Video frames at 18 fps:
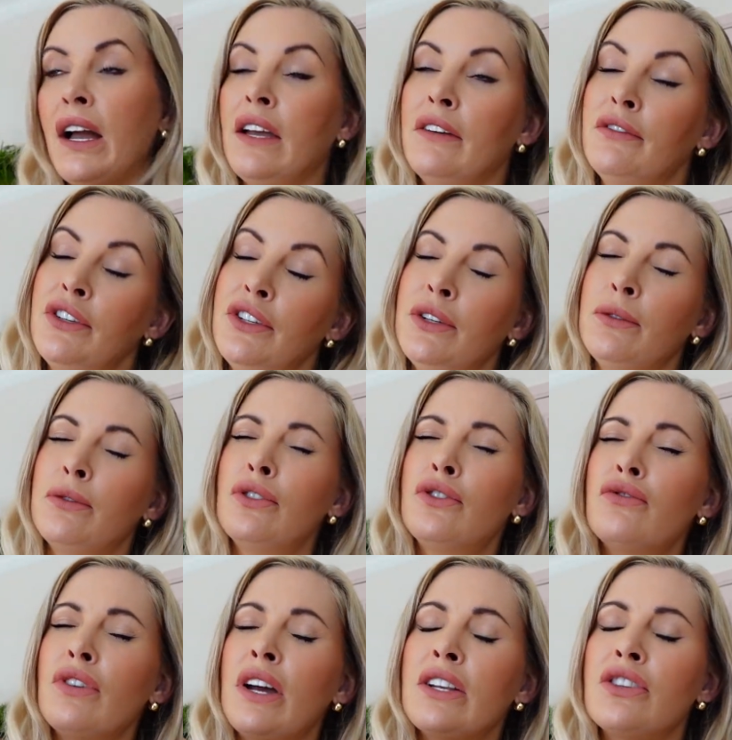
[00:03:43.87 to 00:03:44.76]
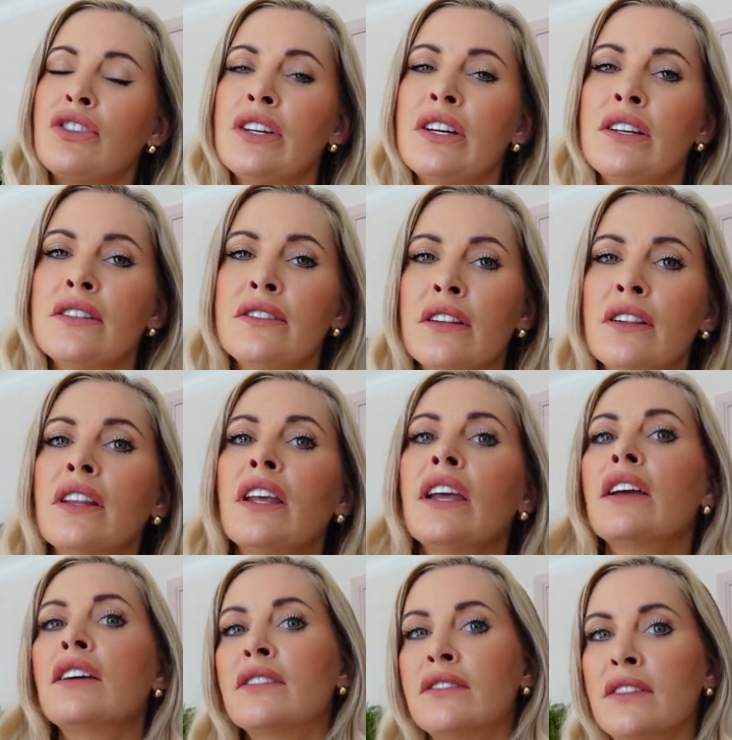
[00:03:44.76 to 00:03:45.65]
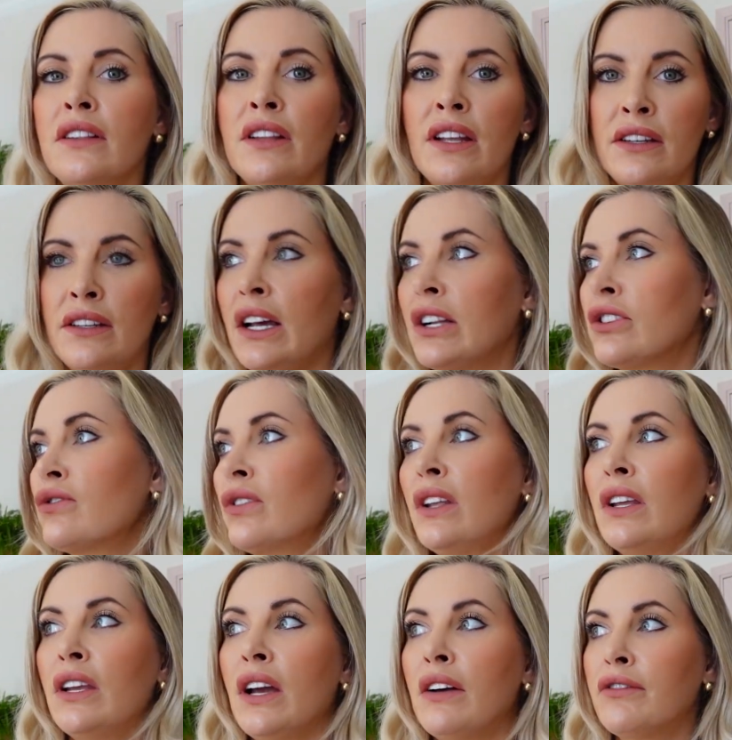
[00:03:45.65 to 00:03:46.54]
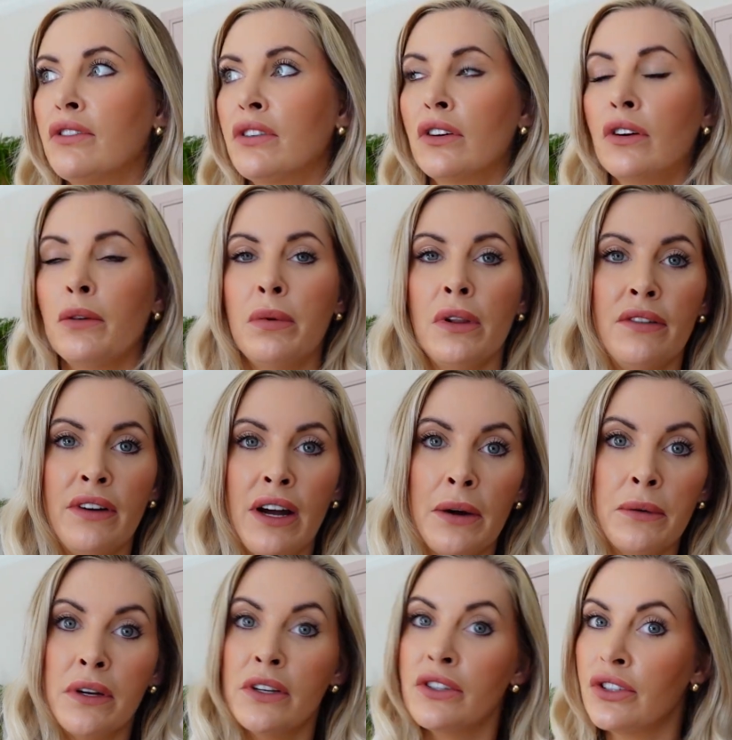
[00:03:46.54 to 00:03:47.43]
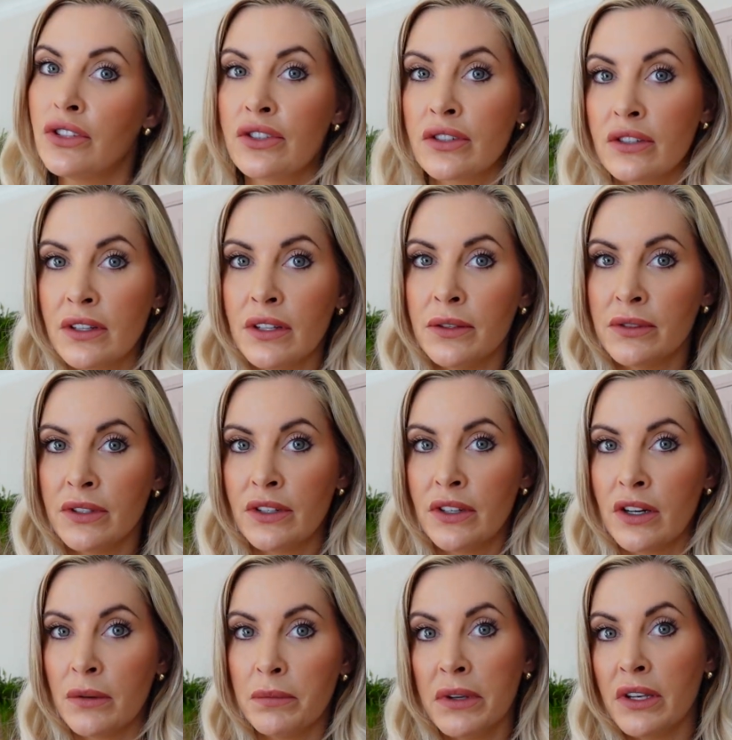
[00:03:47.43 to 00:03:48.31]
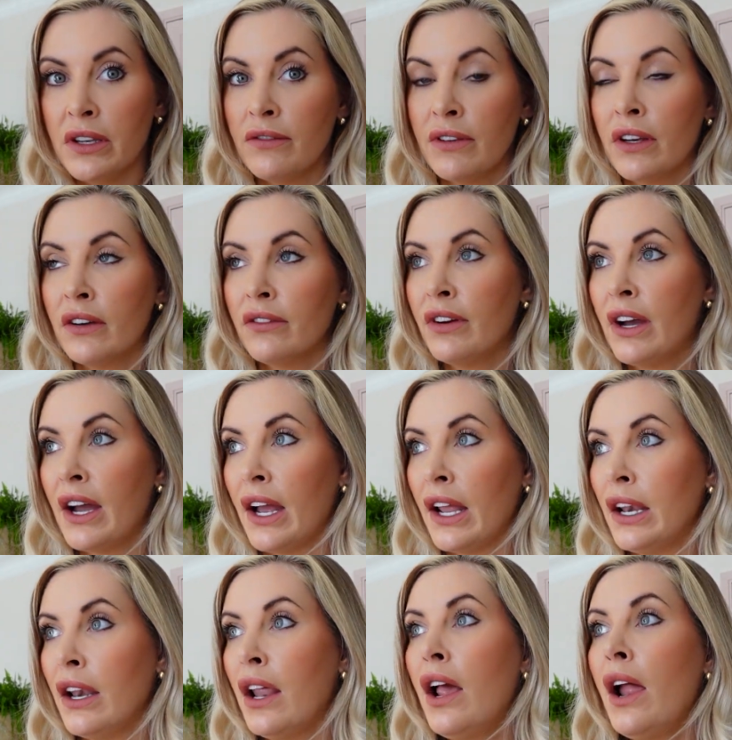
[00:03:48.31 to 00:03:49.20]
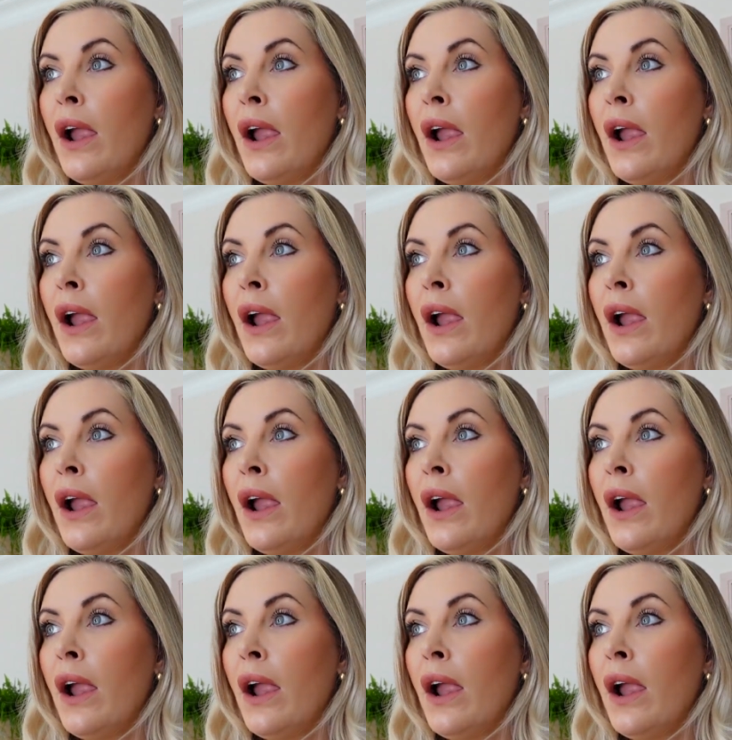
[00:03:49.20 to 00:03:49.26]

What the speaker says: I have to do stretches and things, and then naturally after a couple of hours you just loosen up and you feel fine.